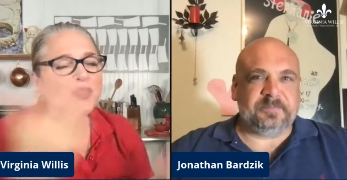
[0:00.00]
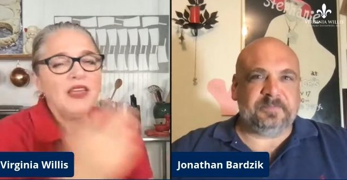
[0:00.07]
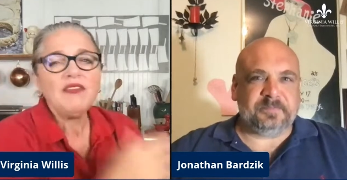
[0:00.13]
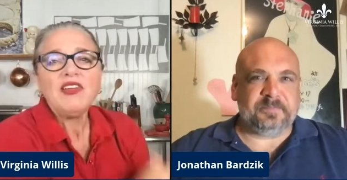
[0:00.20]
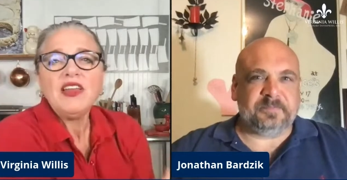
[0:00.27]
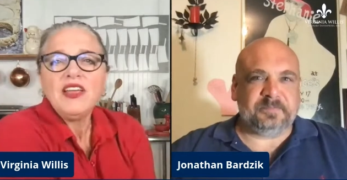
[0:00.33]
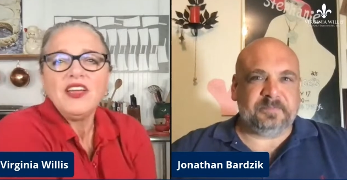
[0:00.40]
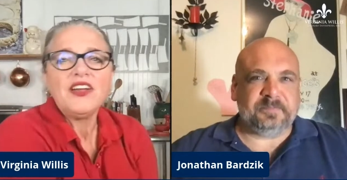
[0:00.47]

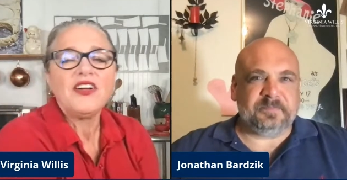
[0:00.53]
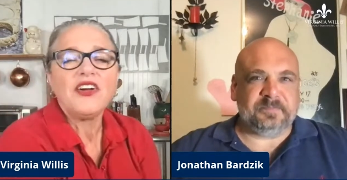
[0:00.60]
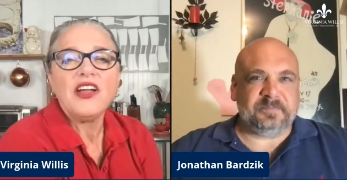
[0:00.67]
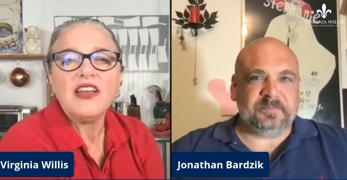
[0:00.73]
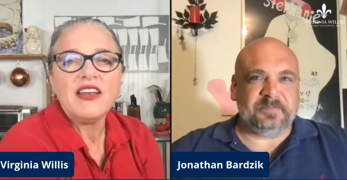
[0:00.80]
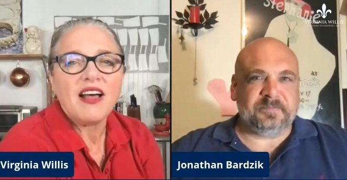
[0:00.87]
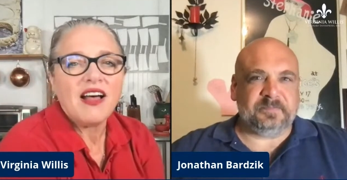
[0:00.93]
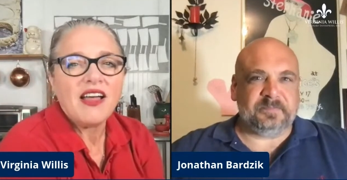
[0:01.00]
Speaker 1: even here
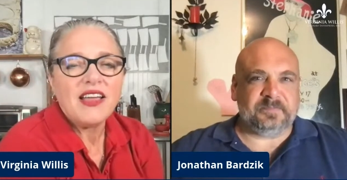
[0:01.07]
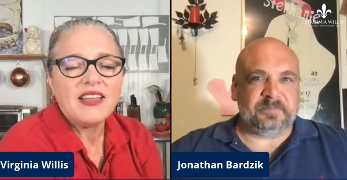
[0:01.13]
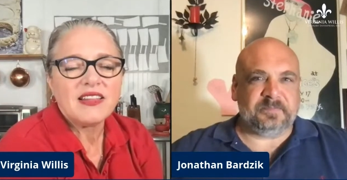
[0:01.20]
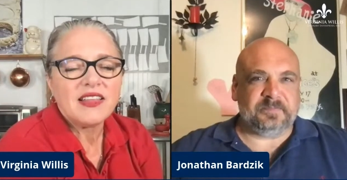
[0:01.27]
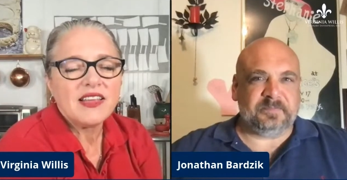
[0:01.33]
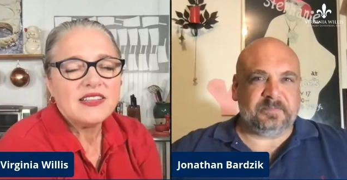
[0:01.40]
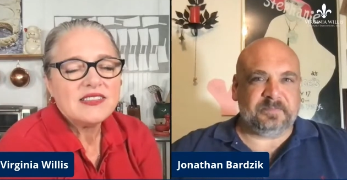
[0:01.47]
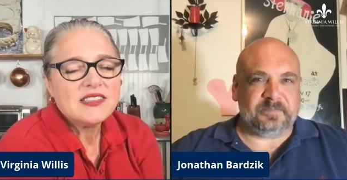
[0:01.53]
at night,
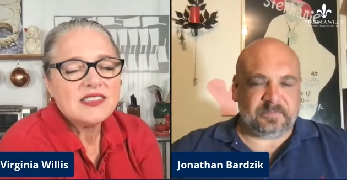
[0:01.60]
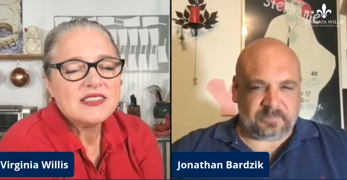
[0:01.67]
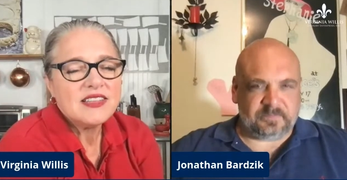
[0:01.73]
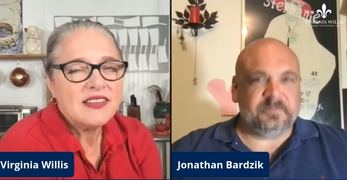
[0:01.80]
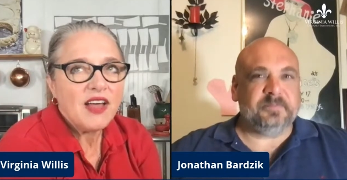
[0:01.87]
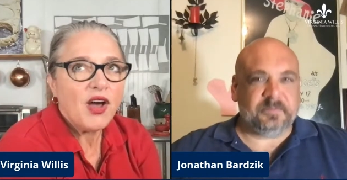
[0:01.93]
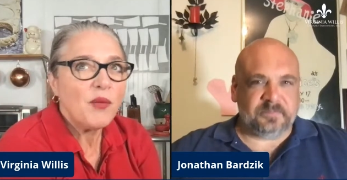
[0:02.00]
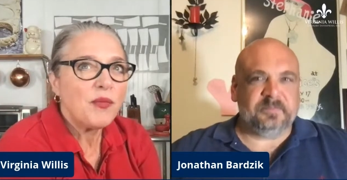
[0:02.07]
like it's it's
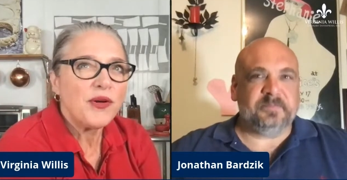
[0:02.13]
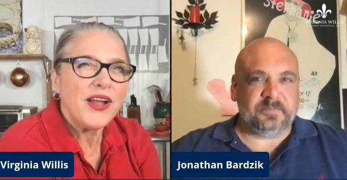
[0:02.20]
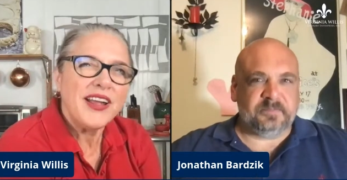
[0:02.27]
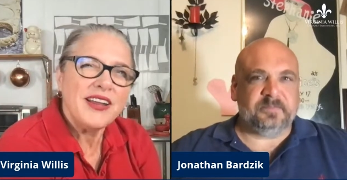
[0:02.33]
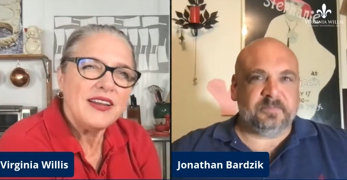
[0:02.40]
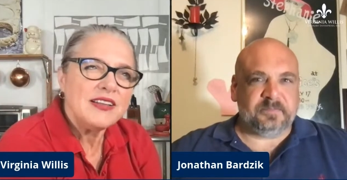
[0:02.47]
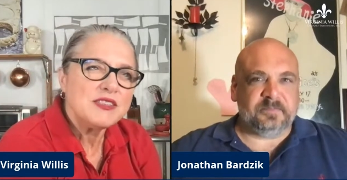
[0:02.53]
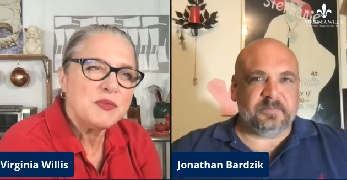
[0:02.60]
in the upper
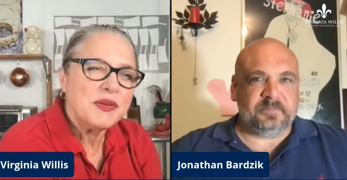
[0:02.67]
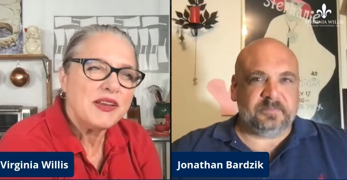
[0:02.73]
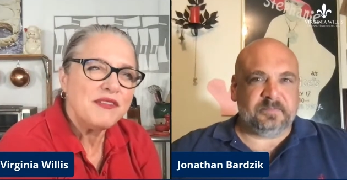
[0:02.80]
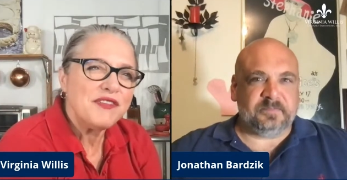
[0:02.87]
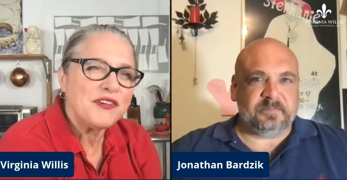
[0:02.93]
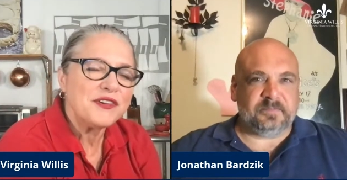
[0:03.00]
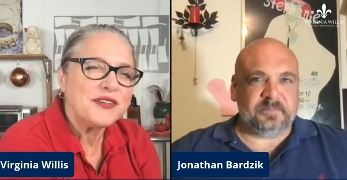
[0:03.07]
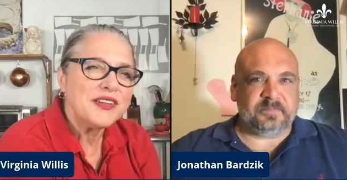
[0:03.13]
80s, but
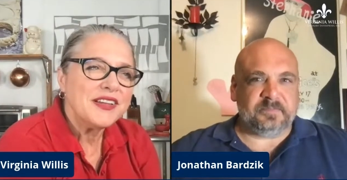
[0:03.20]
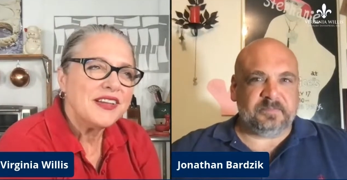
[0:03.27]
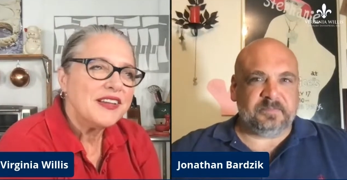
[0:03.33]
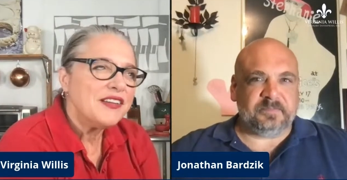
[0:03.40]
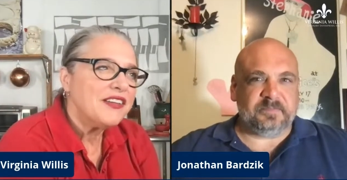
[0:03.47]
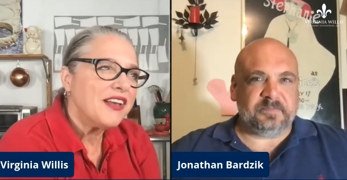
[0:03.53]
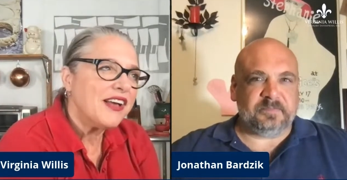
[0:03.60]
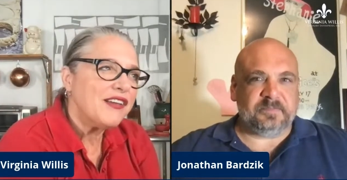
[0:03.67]
if you're
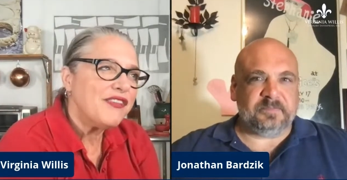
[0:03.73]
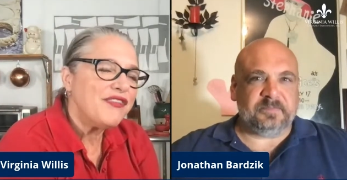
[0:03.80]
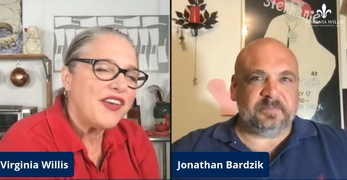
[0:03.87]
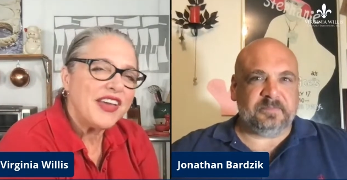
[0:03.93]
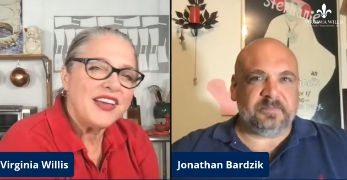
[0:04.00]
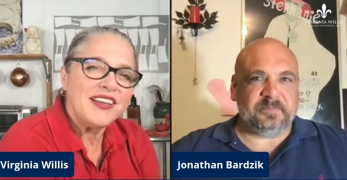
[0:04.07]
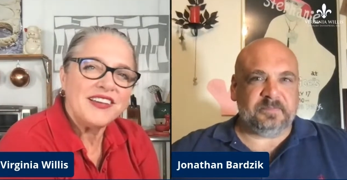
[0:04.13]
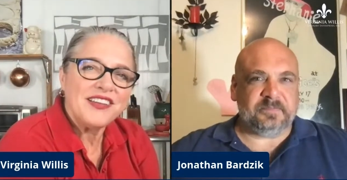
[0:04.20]
you got a
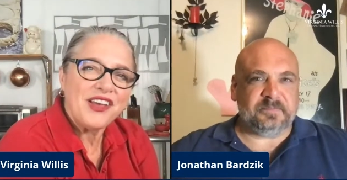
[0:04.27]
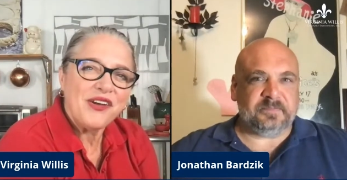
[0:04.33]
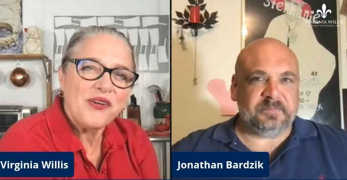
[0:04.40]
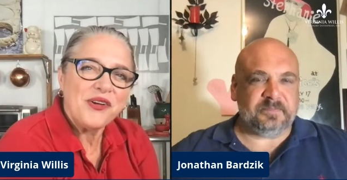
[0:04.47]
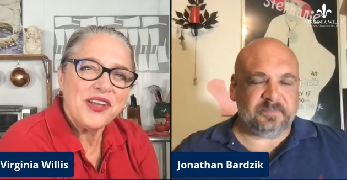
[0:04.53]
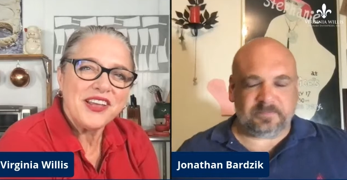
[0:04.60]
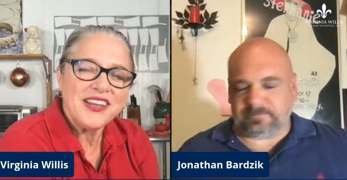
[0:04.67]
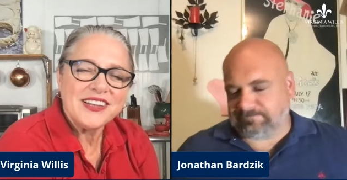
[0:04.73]
fan
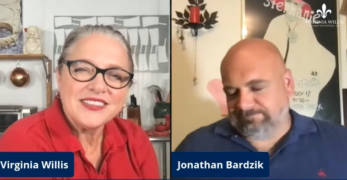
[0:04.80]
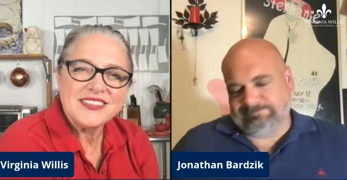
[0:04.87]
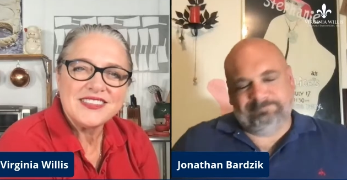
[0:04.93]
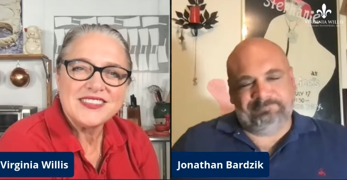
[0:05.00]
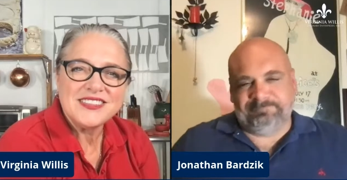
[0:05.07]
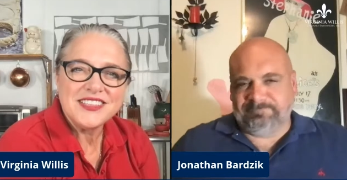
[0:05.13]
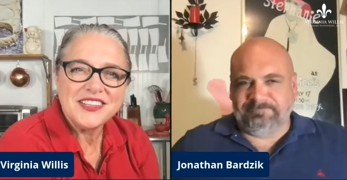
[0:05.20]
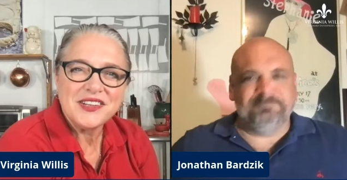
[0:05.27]
going and it's
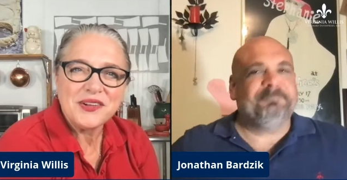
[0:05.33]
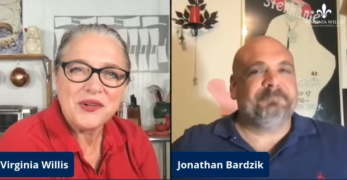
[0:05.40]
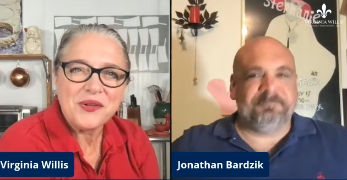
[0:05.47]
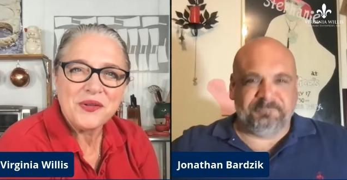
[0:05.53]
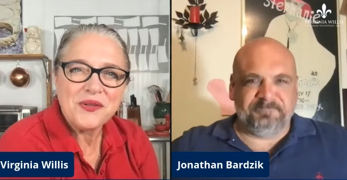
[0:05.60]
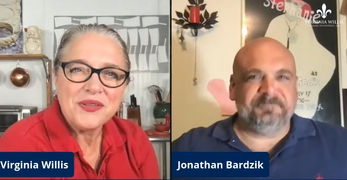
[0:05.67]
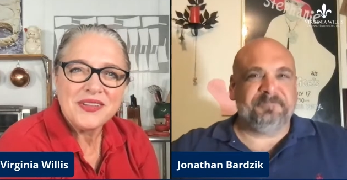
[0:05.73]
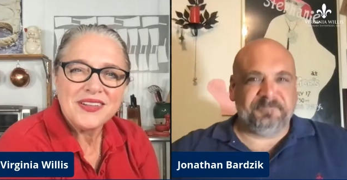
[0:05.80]

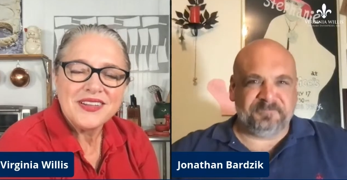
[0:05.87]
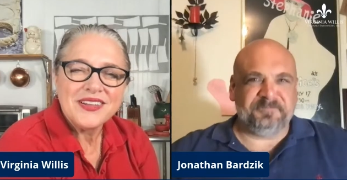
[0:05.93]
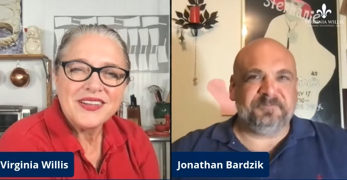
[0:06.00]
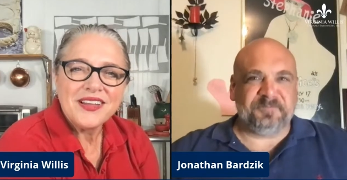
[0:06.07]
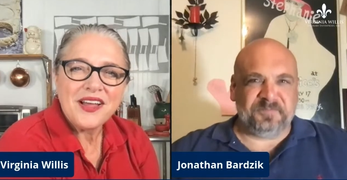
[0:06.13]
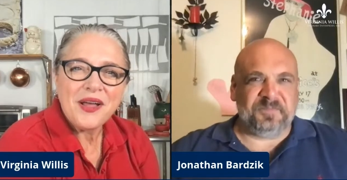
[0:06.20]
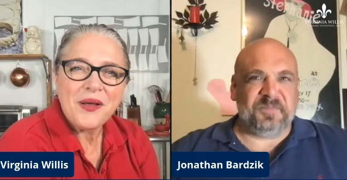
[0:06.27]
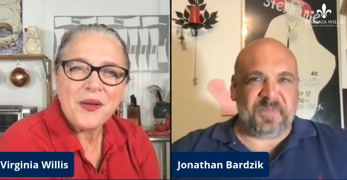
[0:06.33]
still
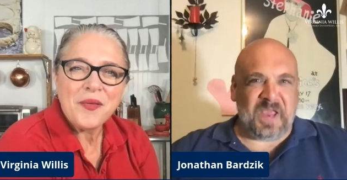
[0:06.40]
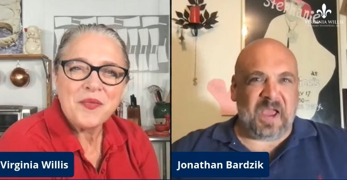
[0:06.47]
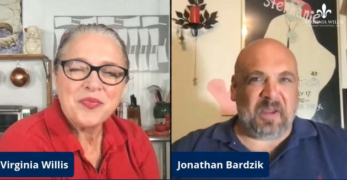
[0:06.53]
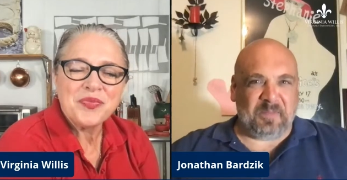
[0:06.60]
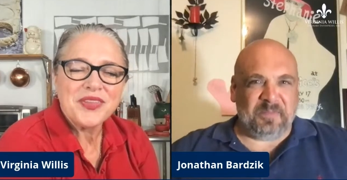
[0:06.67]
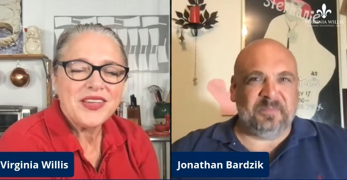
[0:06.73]
um, yeah.